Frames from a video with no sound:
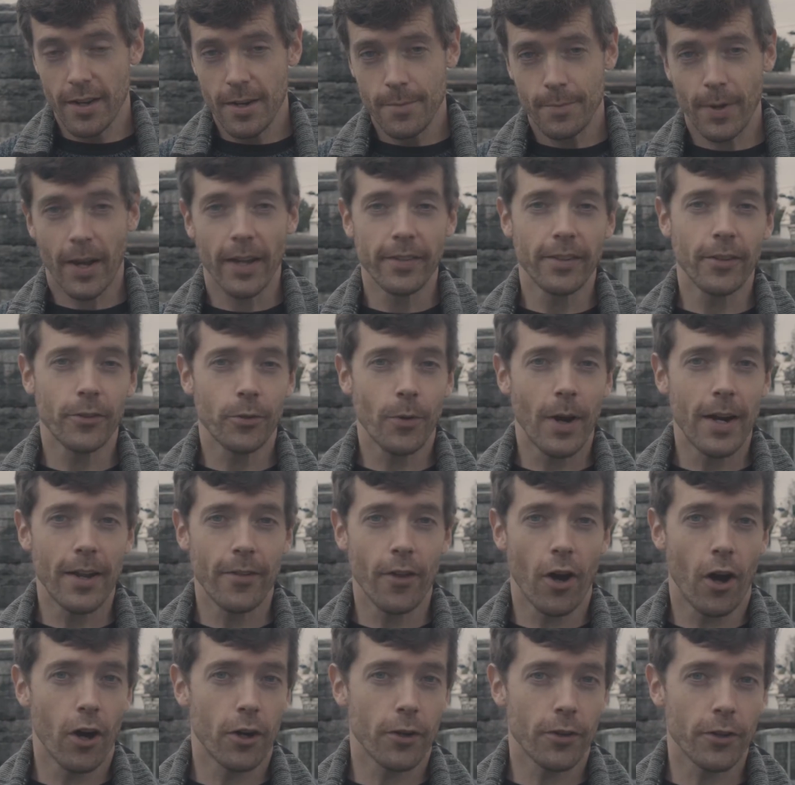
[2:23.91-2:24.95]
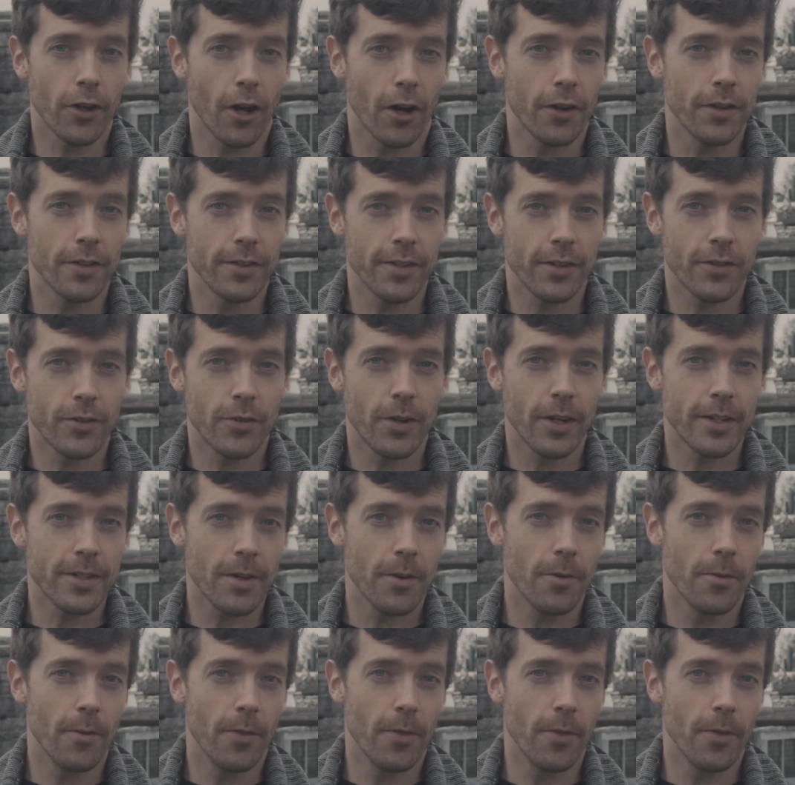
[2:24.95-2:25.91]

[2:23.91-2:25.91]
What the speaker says: Because it's right in the heart of the Garden District,